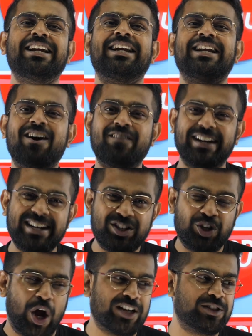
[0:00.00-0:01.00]
in a very
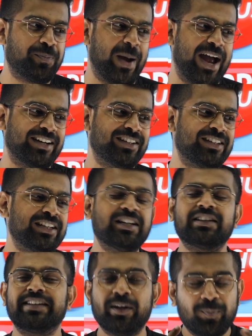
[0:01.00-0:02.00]
short span,
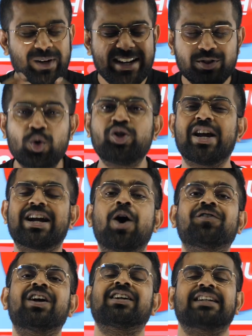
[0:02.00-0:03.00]
then please do check
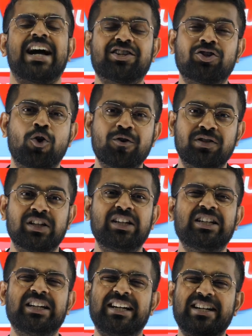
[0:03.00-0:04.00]
out the crash course.
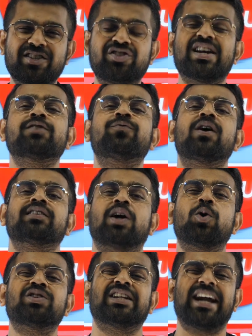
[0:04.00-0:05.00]
It is just for
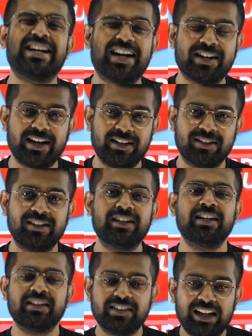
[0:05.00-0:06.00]
1800.
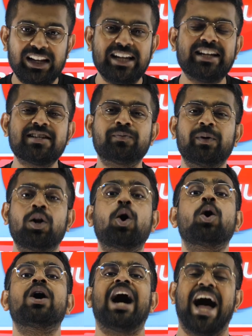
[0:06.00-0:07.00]
The link is
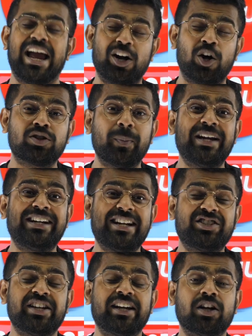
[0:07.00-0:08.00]
below. I'll also be
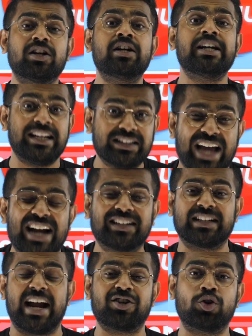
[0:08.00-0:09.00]
teaching in that
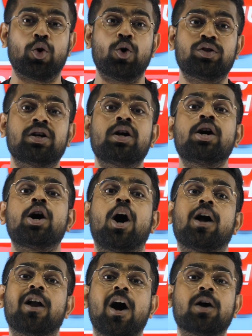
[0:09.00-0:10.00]
crash course
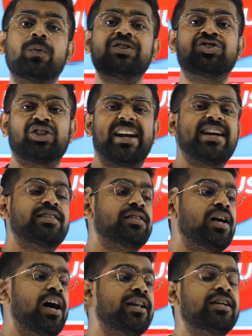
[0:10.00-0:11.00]
along with Shreyas
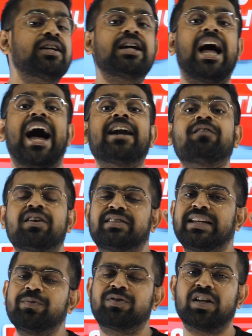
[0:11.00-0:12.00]
sir and
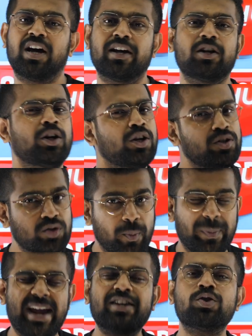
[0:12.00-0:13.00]
Vazim sir. So
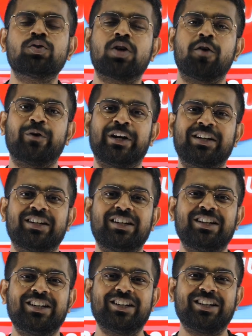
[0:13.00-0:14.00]
make use of it